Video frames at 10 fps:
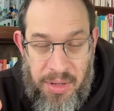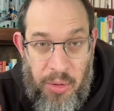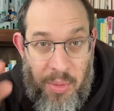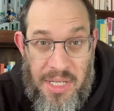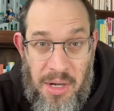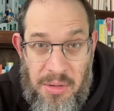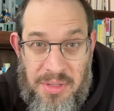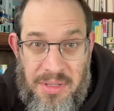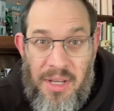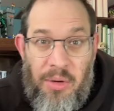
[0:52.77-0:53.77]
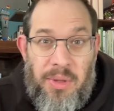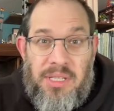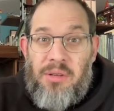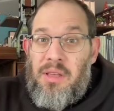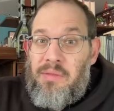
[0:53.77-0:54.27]
We don't. We
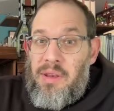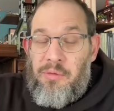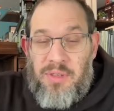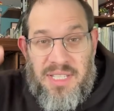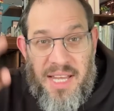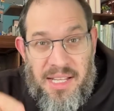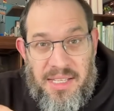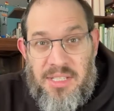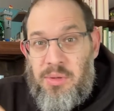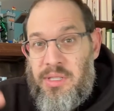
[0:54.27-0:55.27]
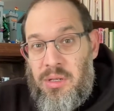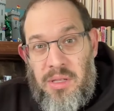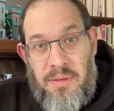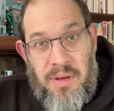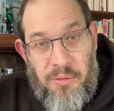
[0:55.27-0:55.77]
don't live in it for talent. We don't
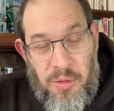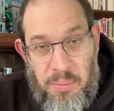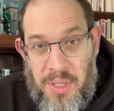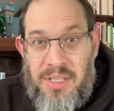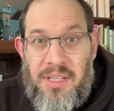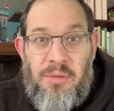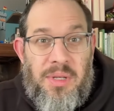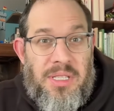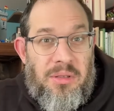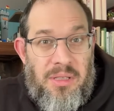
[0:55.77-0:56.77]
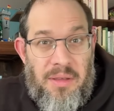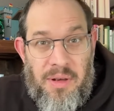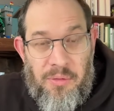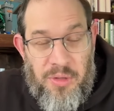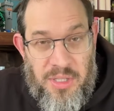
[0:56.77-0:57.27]
live in it for building. We don't live in
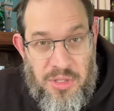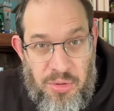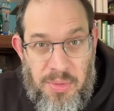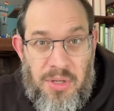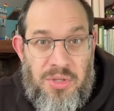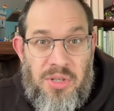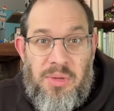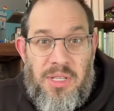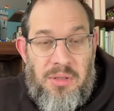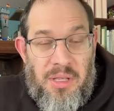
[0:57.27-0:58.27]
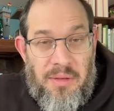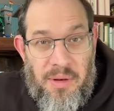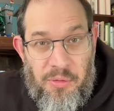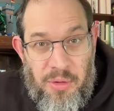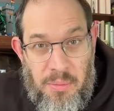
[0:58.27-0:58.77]
it for distribution. We don't live in it
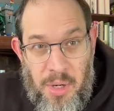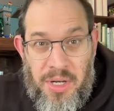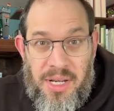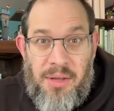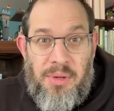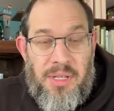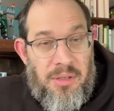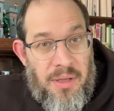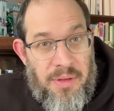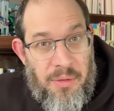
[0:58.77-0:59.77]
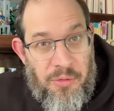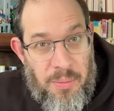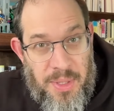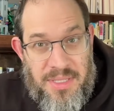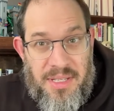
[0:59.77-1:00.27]
for marketing. We don't live in it for
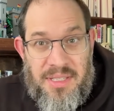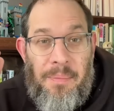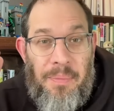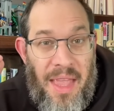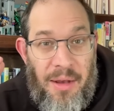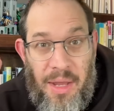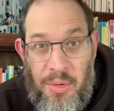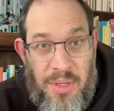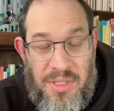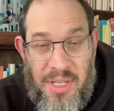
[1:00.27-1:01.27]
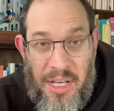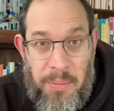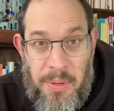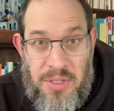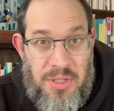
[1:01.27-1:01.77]
business. And increasingly in our
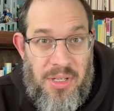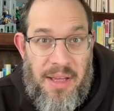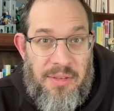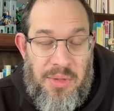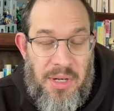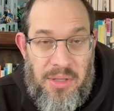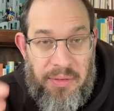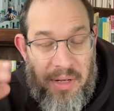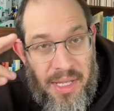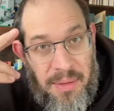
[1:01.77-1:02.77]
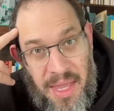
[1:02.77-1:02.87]
personal lives, we don't live in it.